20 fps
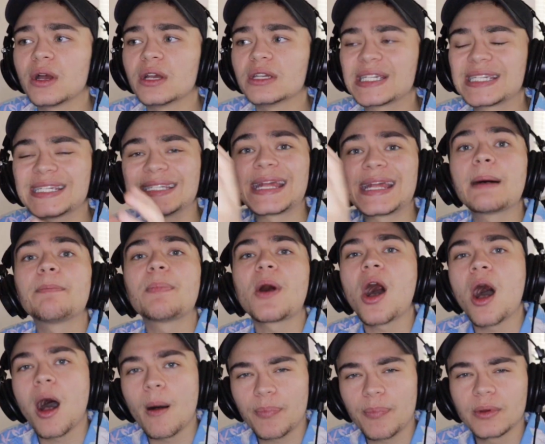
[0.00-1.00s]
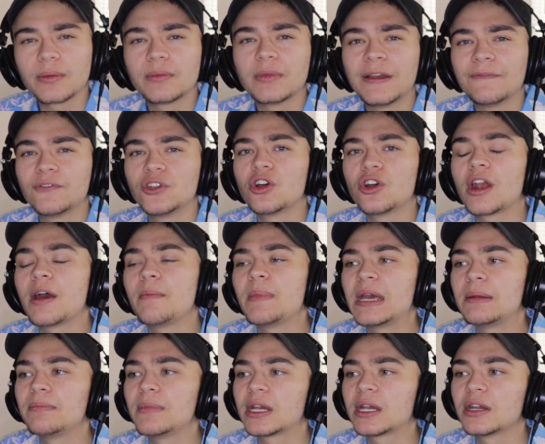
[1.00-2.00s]
a step up, if you know what I
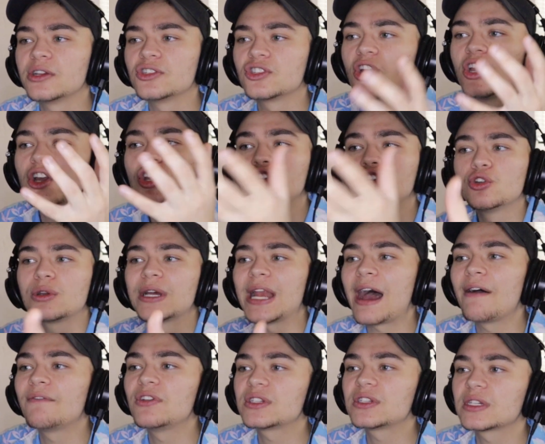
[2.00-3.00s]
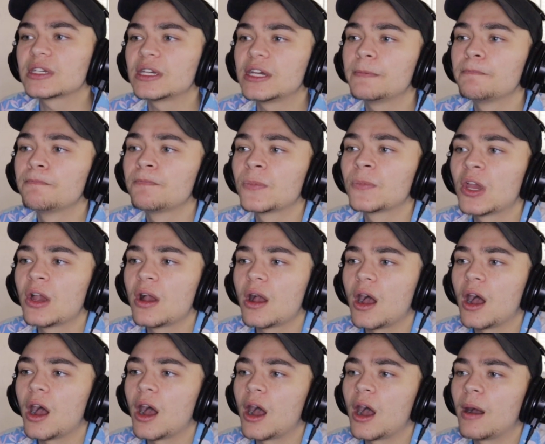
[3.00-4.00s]
mean, because you can obviously,
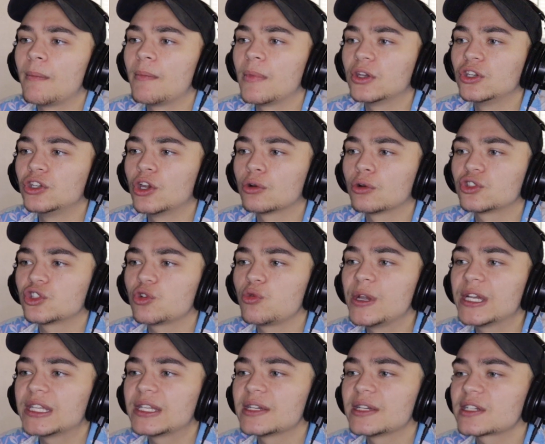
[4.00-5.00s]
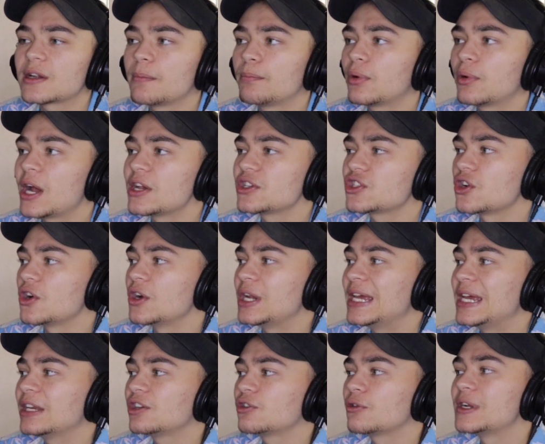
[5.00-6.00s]
tweak this compressor and
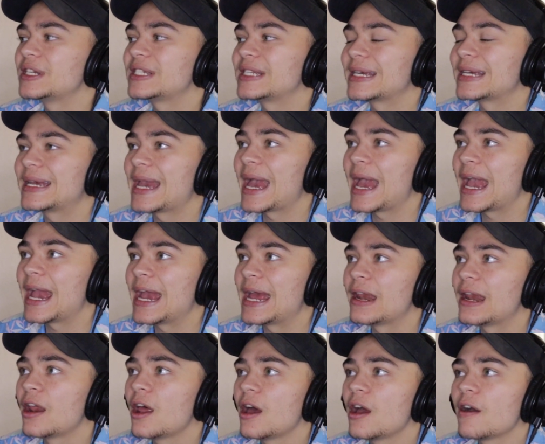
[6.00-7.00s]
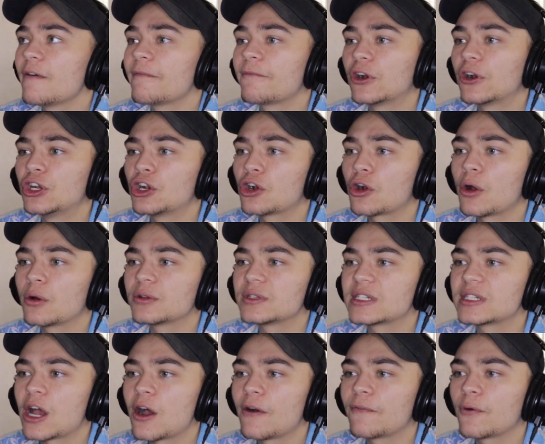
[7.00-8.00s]
increase the gain for your own
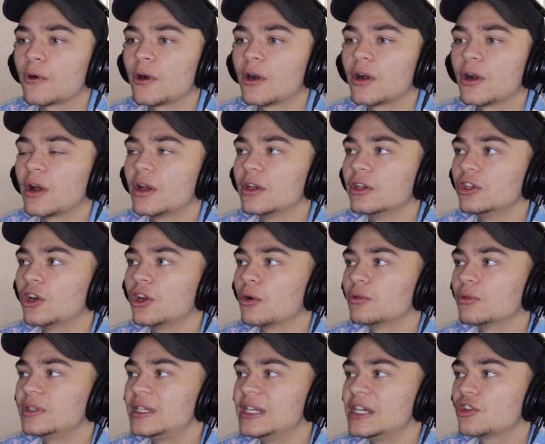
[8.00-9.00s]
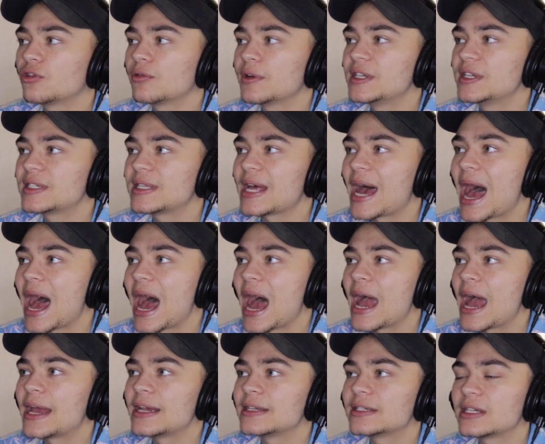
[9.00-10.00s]
self or, decrease the
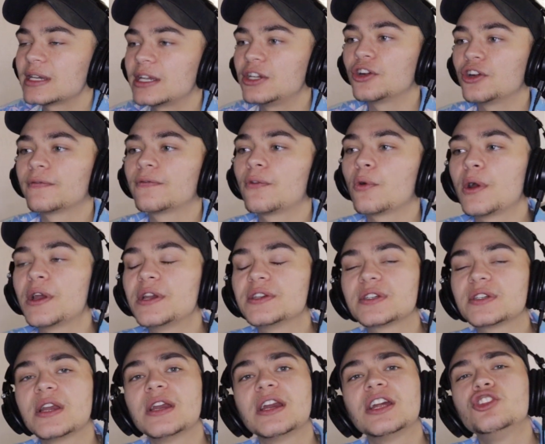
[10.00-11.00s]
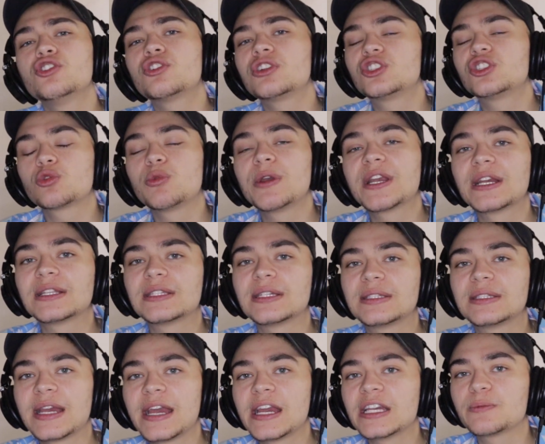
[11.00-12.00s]
highs in your voice and you can tweak it
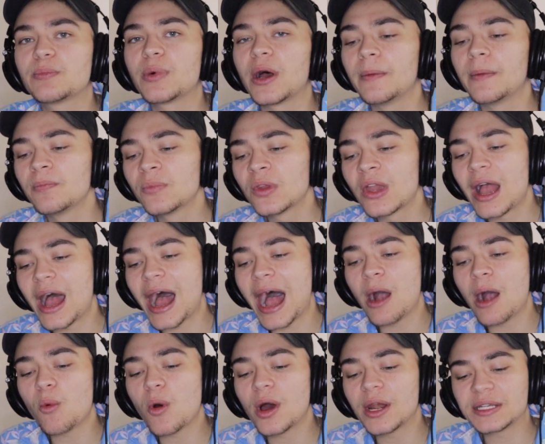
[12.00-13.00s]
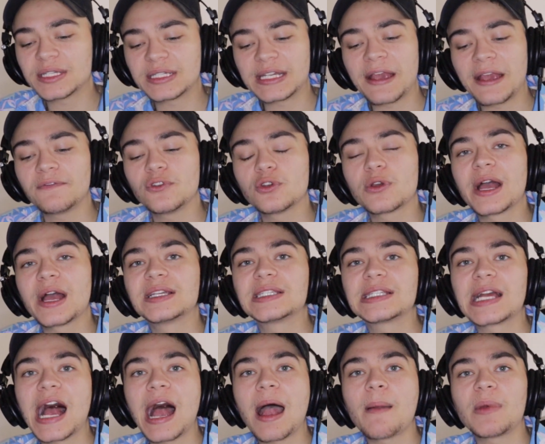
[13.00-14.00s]
to taste. But I want to save you guys
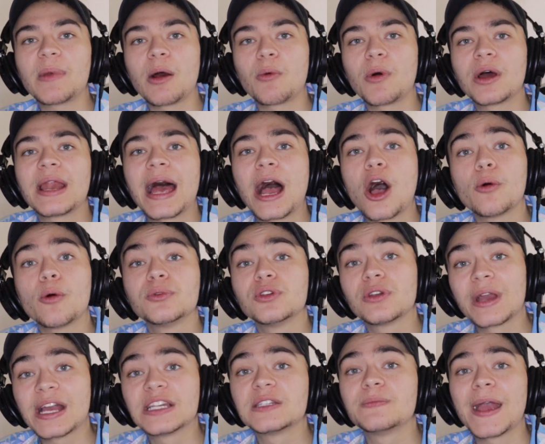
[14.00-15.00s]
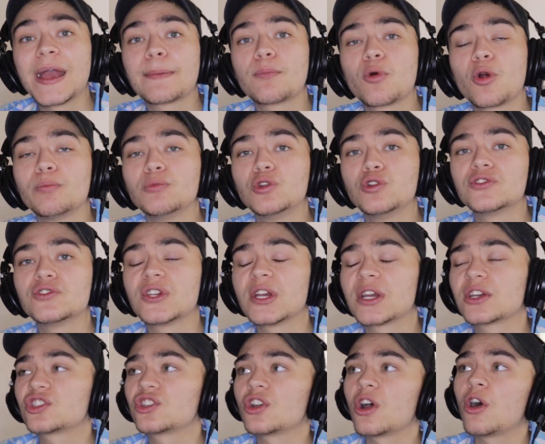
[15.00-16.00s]
time and I want to help you guys make more
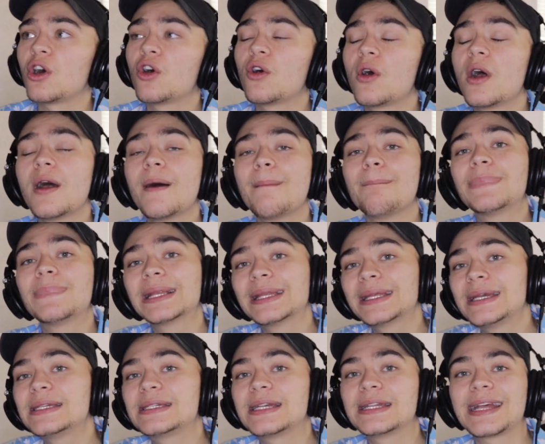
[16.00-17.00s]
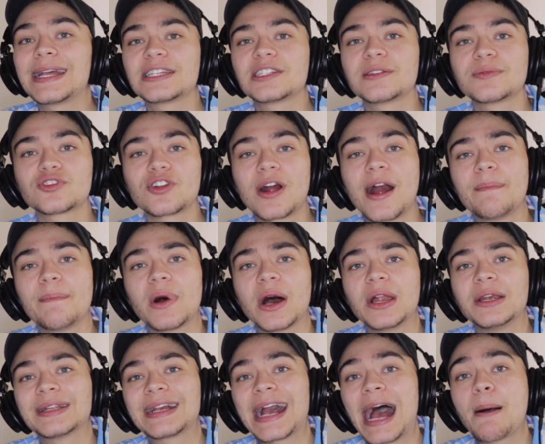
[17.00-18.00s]
music. So please hit that subscribe
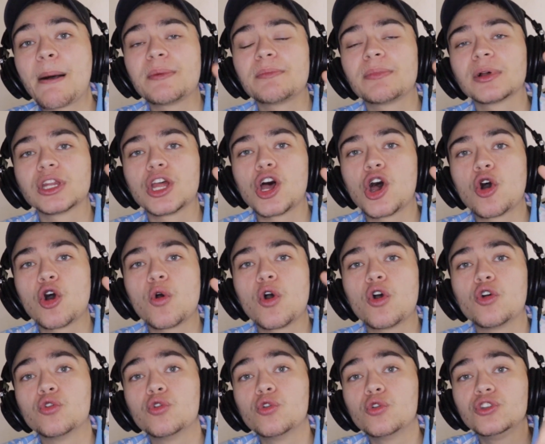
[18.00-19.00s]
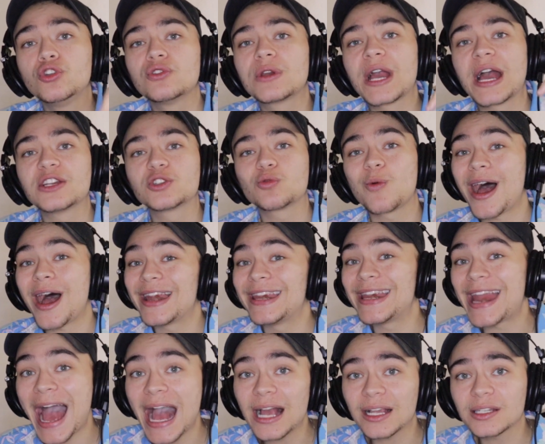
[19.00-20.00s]
button. Comment below who you guys want
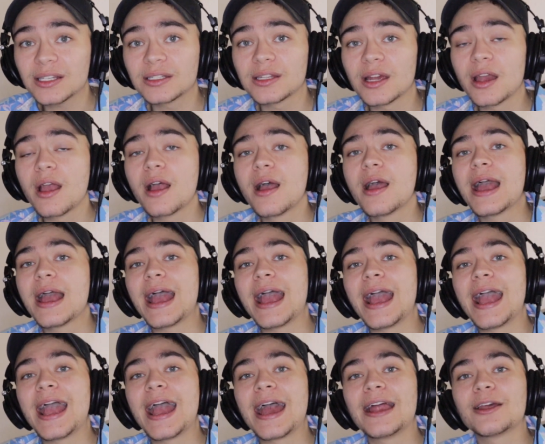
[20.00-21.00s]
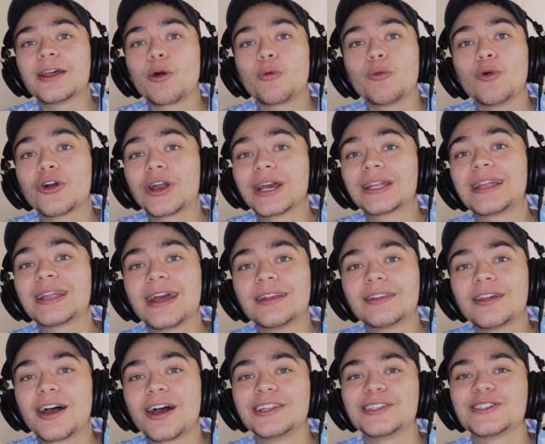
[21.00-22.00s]
next, and we'll get
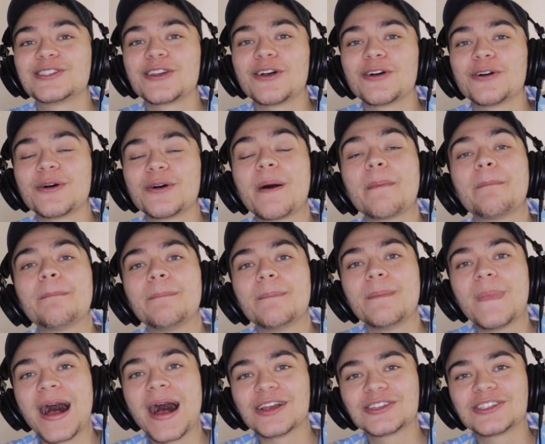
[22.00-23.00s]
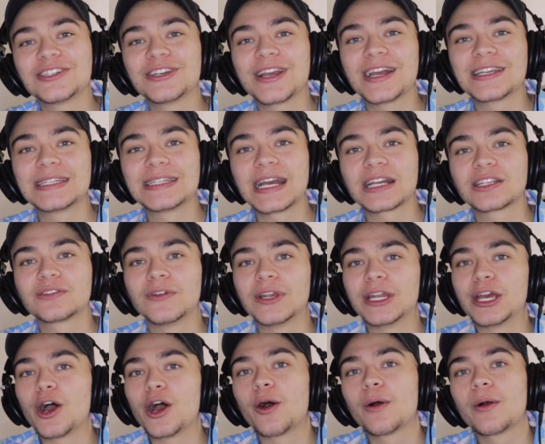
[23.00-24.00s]
that done. So I'll see you guys next
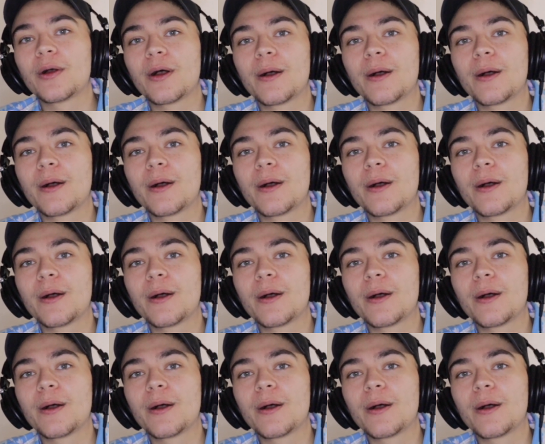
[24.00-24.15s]
video.